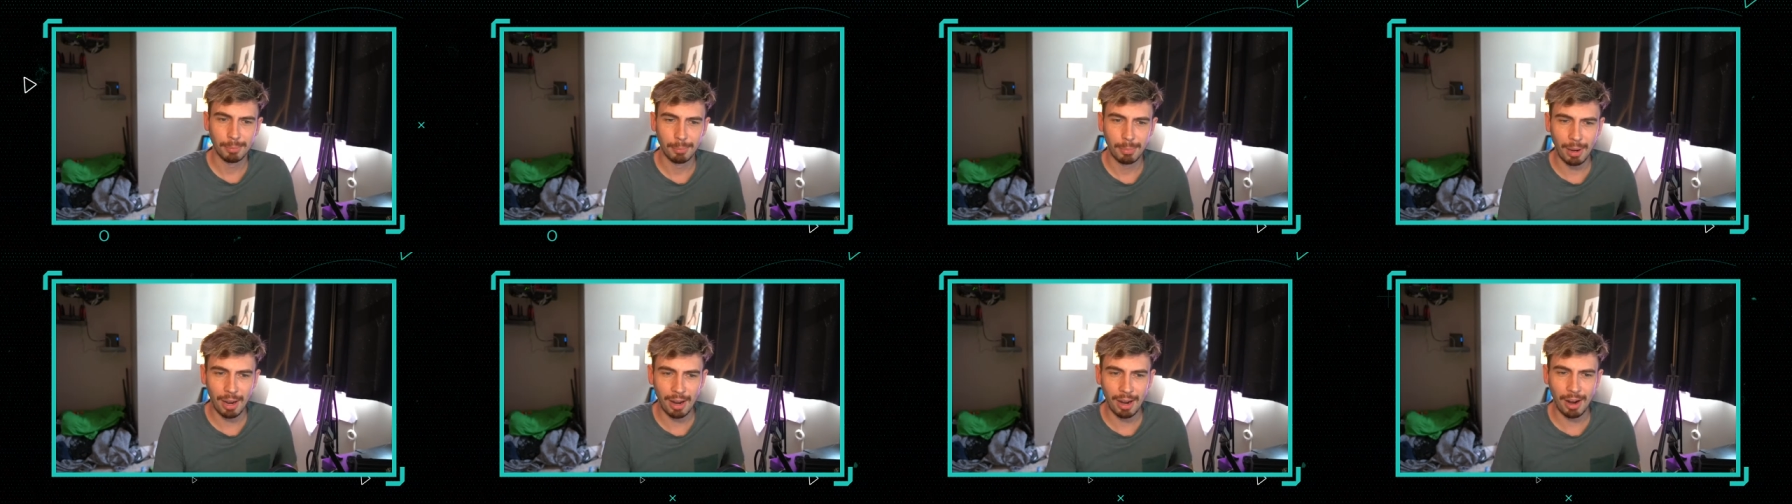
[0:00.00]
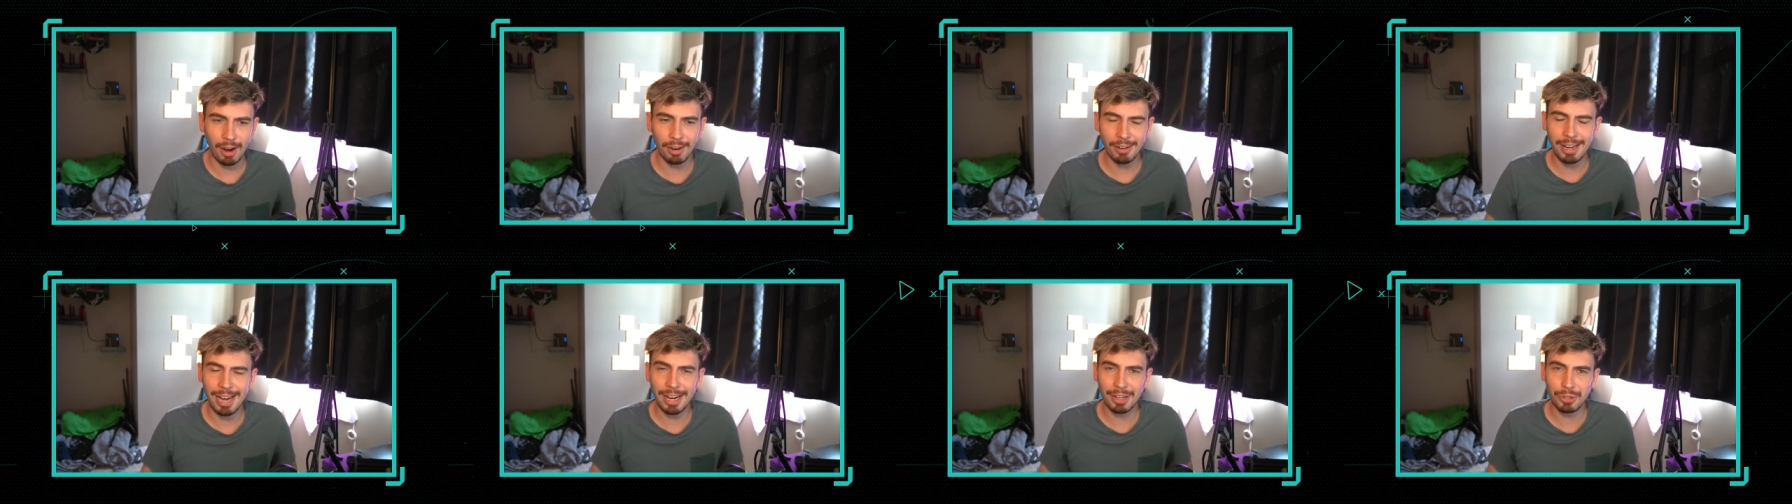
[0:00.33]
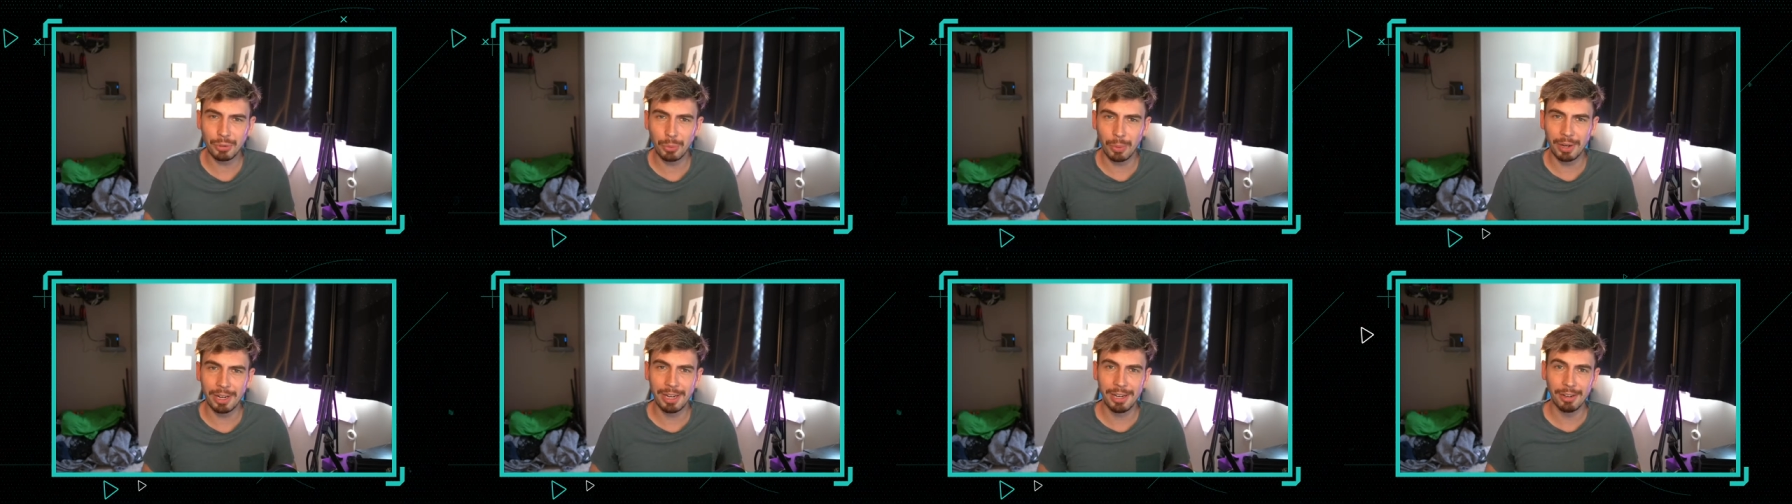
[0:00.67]
But our
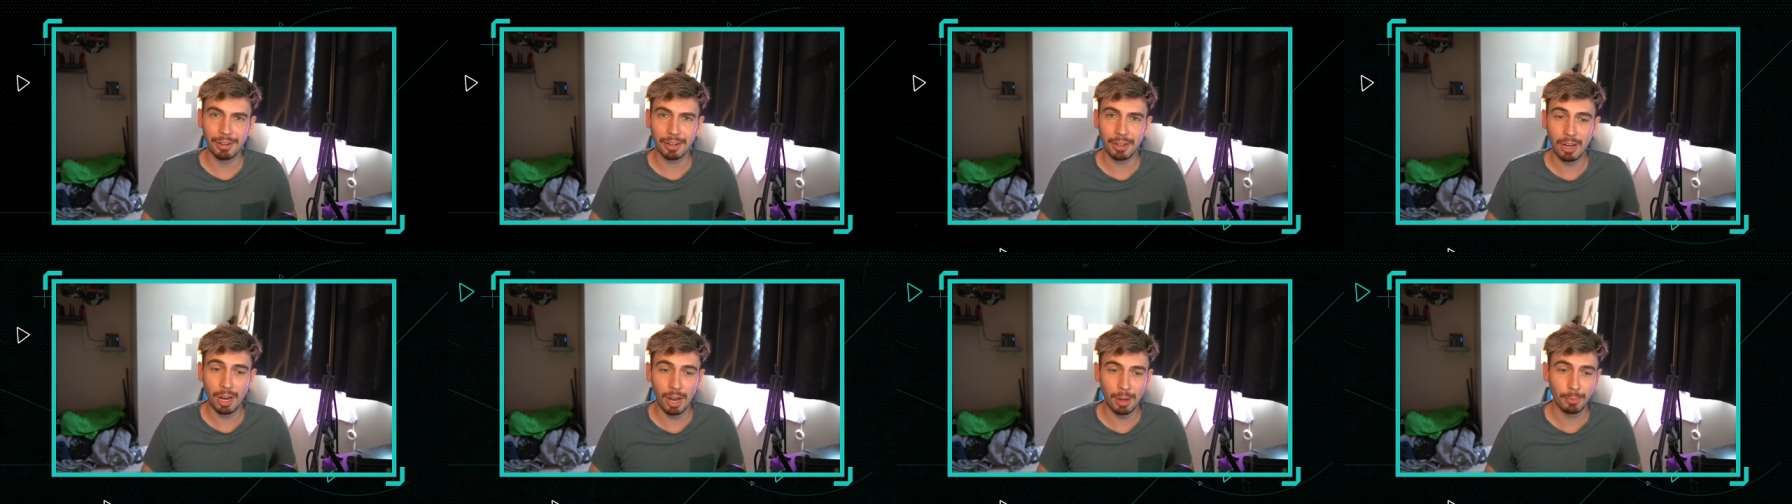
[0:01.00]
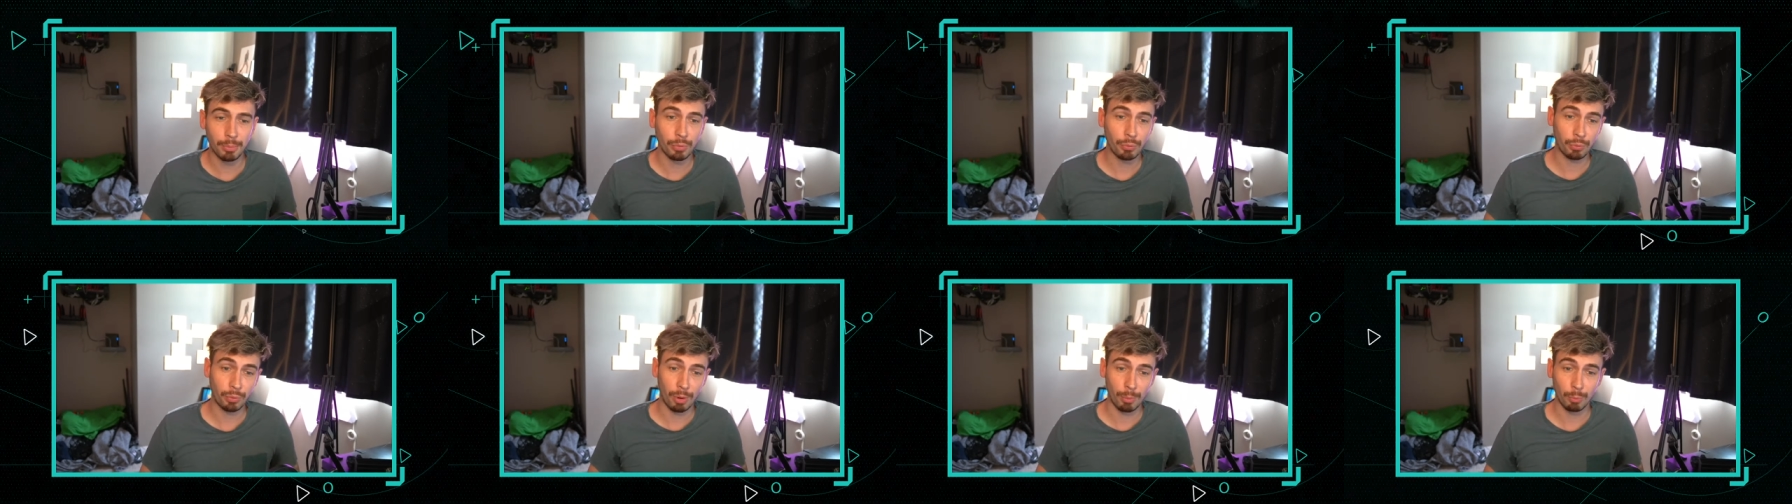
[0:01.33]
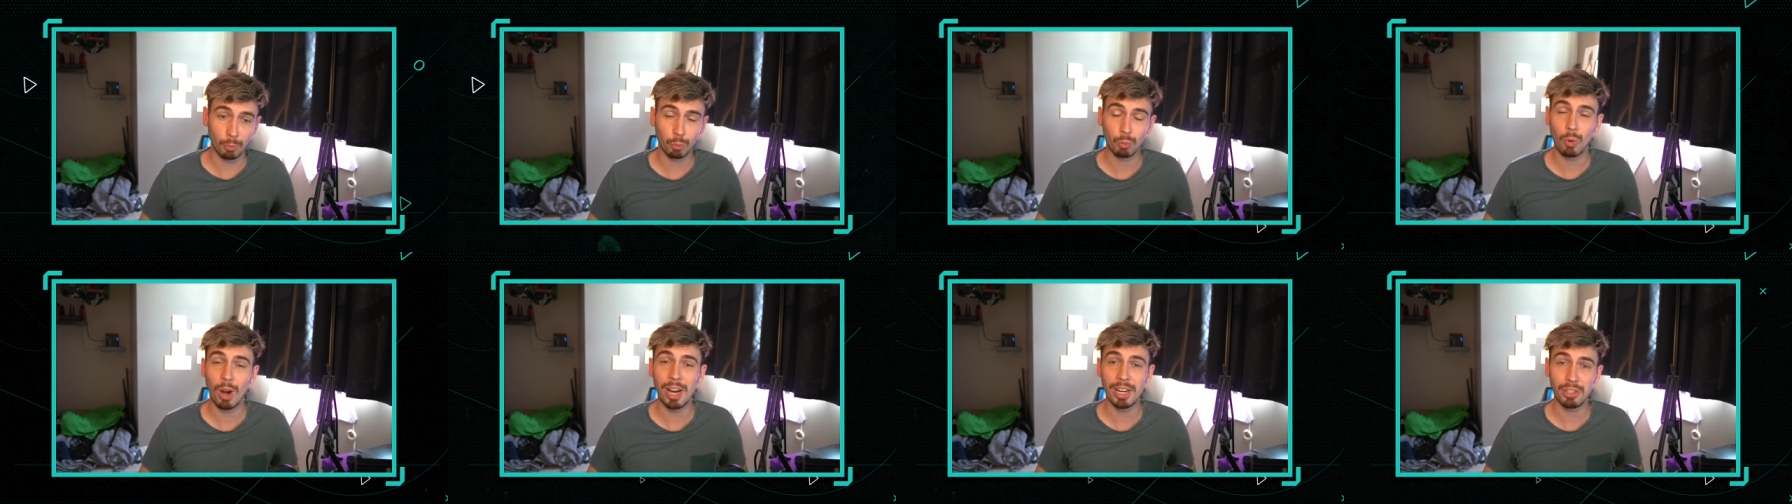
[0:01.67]
next one here comes
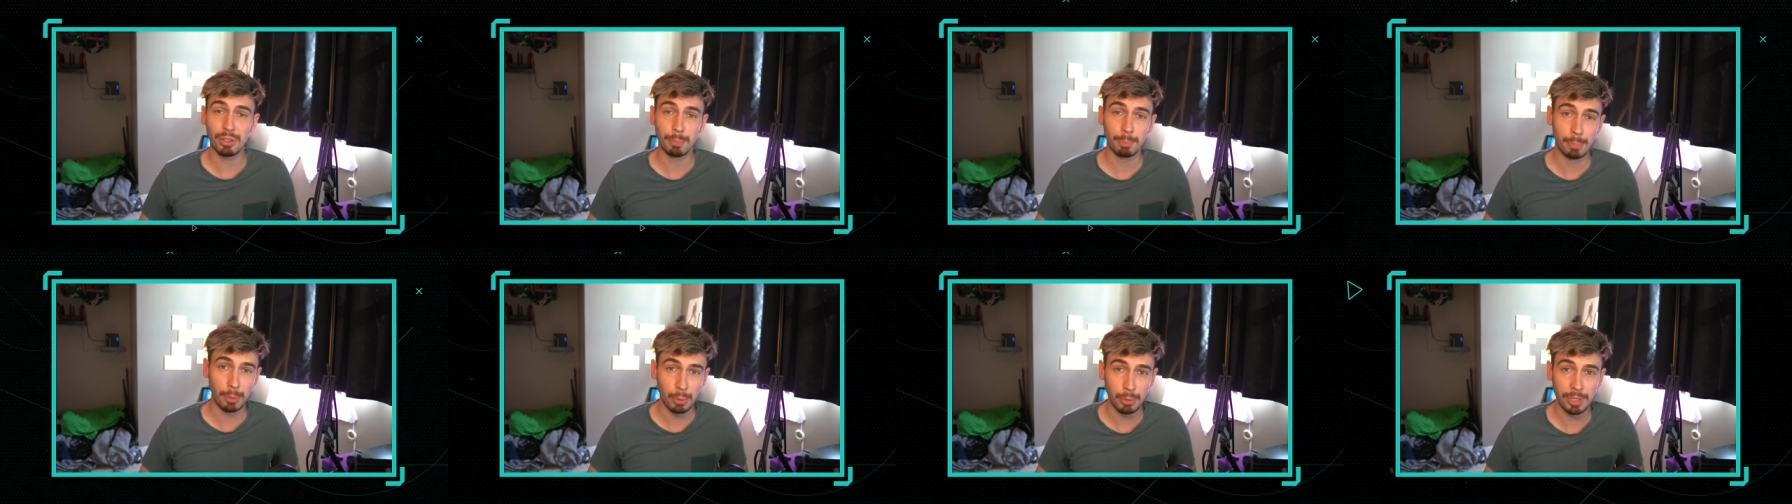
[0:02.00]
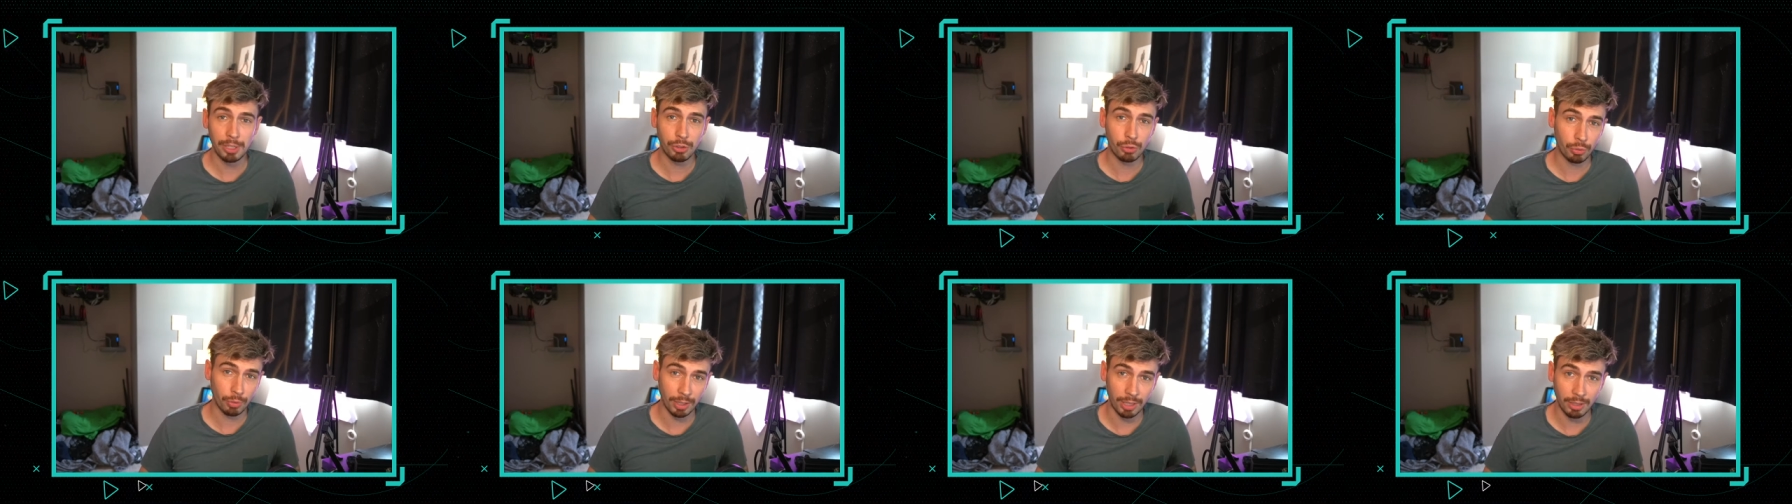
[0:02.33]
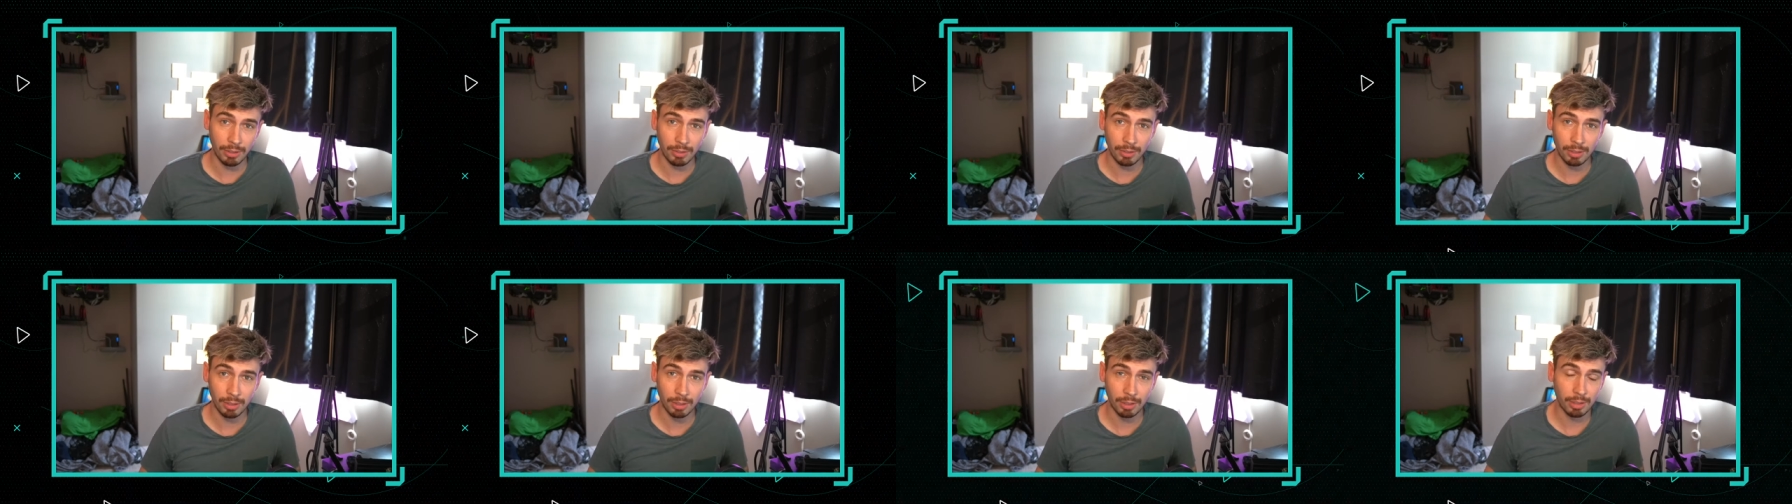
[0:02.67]
from Rice Booty
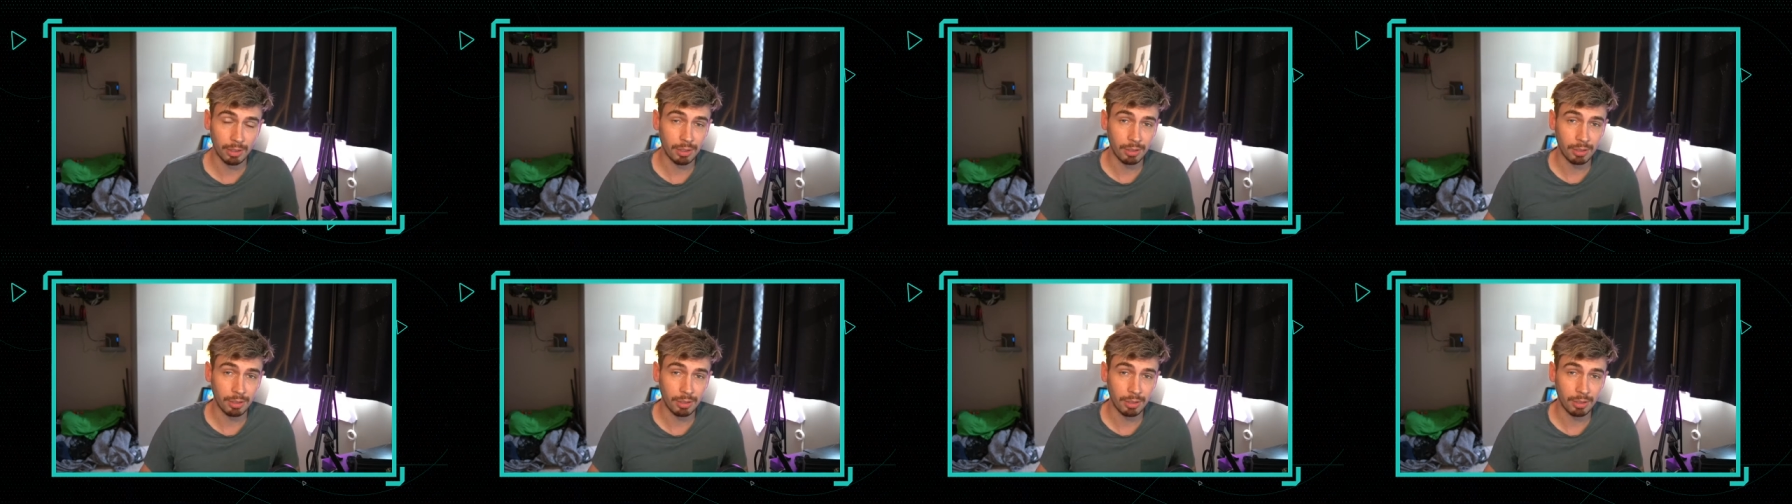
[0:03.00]
Treats,